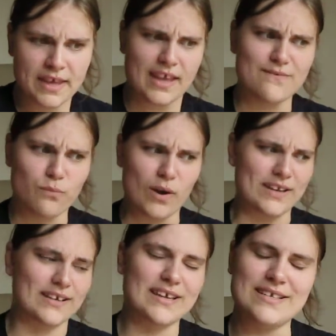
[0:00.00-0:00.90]
if
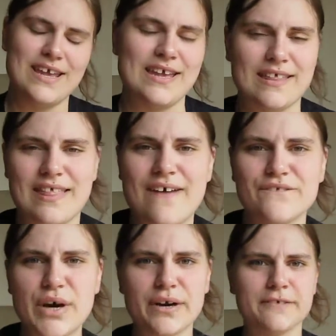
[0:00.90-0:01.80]
one can take it that
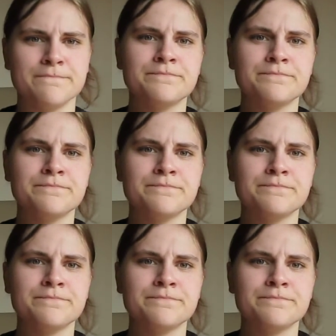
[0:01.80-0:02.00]
far.